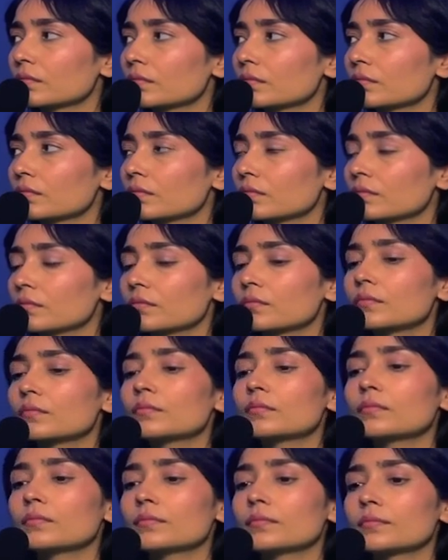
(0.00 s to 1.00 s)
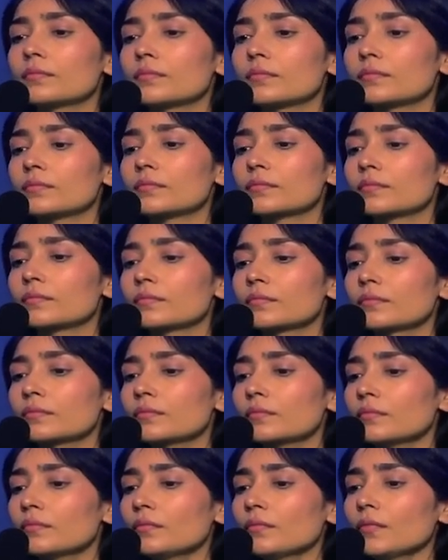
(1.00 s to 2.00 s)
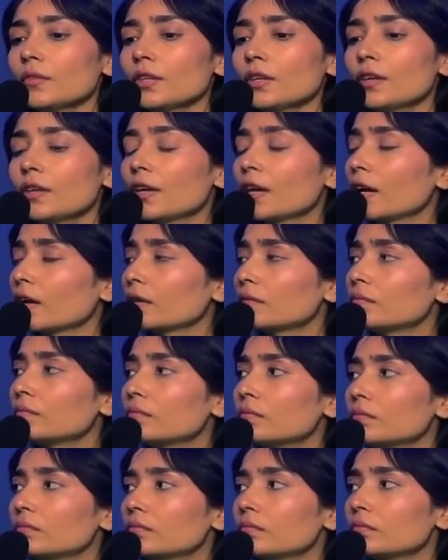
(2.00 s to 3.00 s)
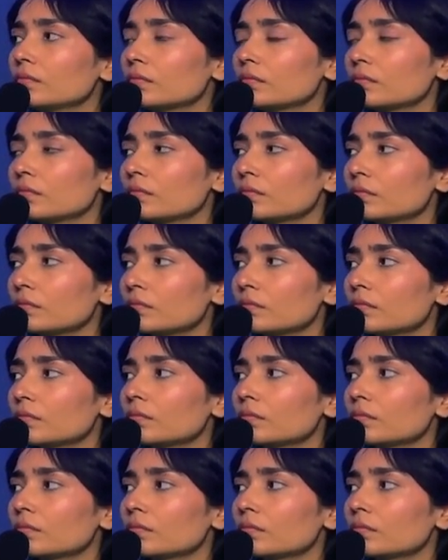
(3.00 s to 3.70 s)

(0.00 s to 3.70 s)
(silent)